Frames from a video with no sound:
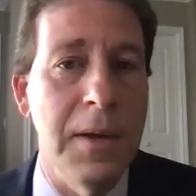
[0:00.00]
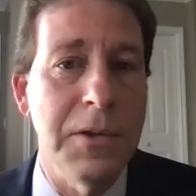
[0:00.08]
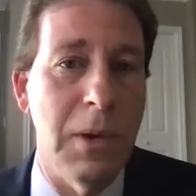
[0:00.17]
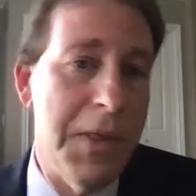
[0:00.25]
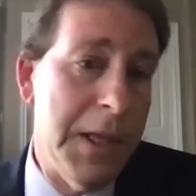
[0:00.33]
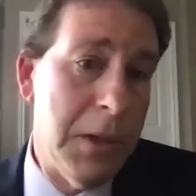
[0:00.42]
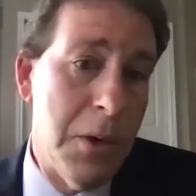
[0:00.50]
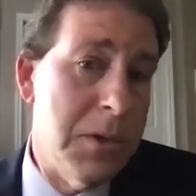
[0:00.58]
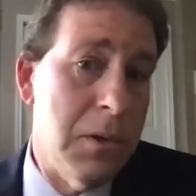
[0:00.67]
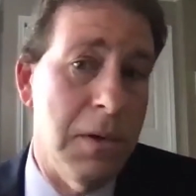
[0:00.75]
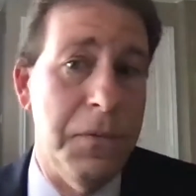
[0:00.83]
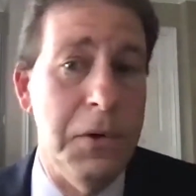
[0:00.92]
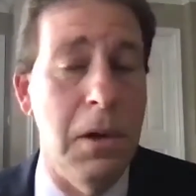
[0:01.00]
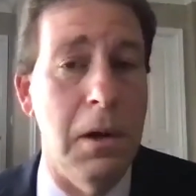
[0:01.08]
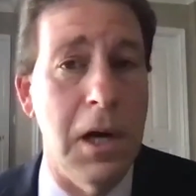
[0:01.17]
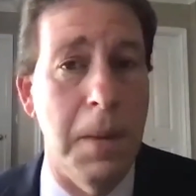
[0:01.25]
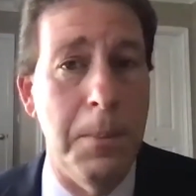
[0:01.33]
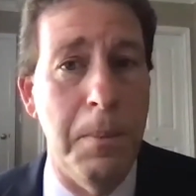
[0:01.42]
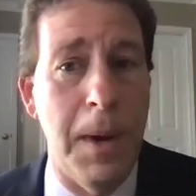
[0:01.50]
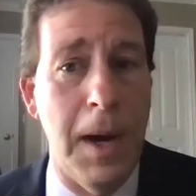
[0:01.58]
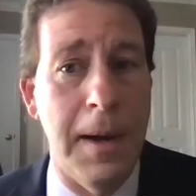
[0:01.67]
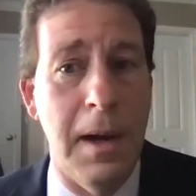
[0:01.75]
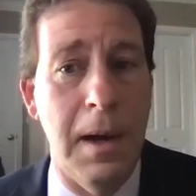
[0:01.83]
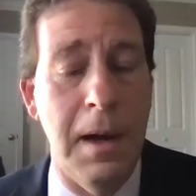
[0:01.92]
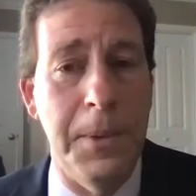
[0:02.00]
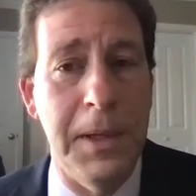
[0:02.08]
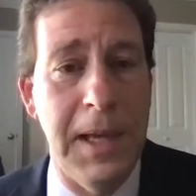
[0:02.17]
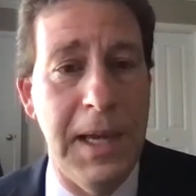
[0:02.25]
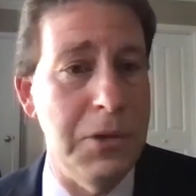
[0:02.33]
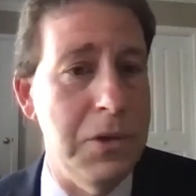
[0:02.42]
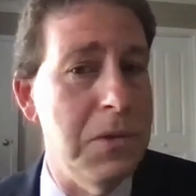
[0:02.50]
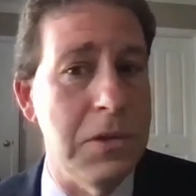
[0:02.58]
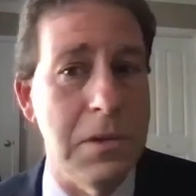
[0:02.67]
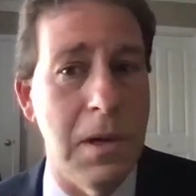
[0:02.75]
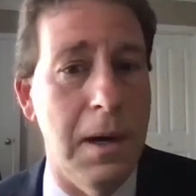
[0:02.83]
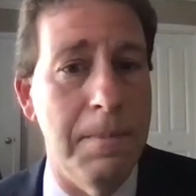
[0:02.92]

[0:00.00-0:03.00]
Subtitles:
So I think those are a couple implications.